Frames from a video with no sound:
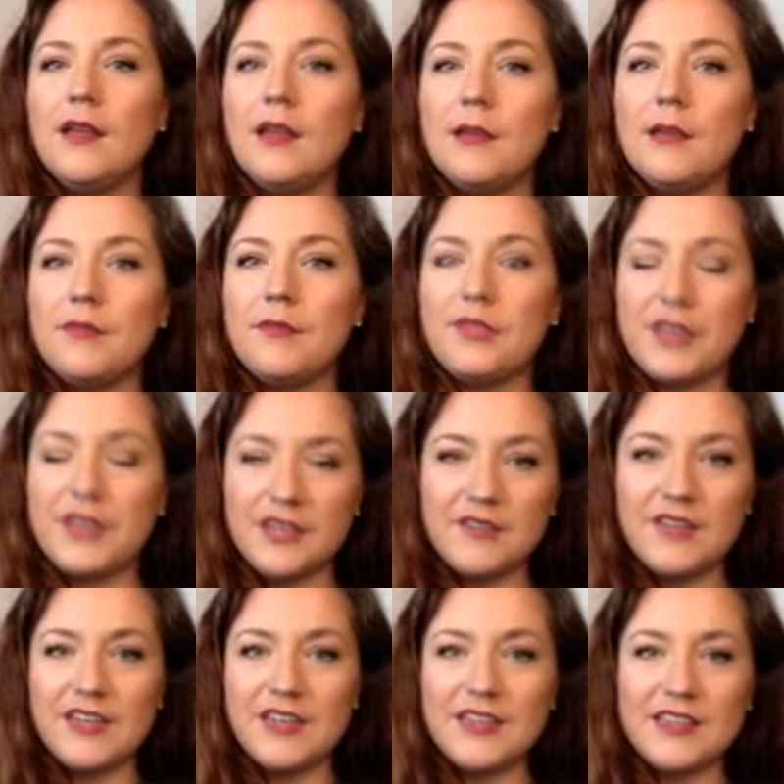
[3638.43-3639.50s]
Think of it in
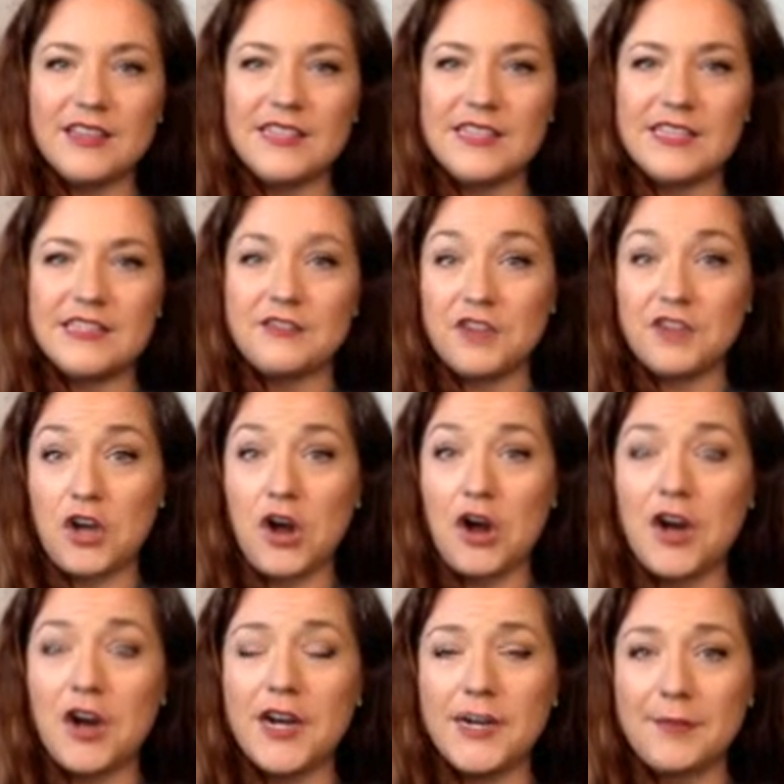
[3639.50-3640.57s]
the sense of a car and a
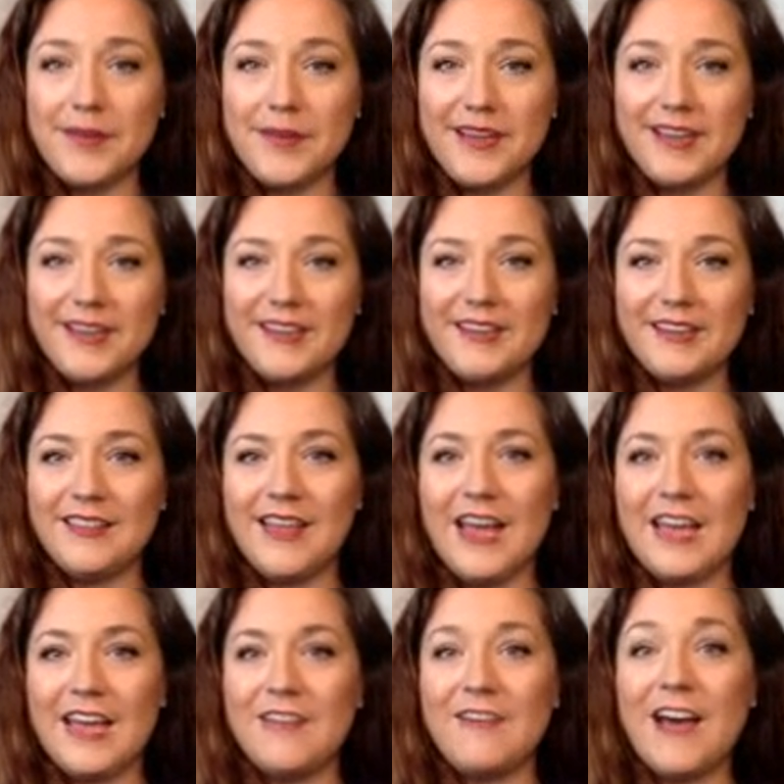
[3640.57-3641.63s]
bike, that if
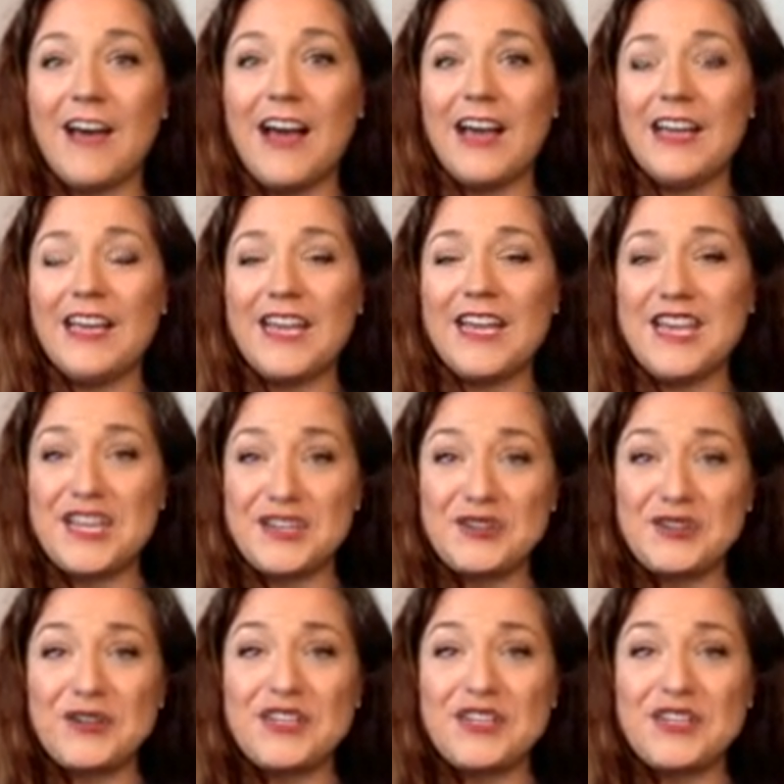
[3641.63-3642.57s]
I increase my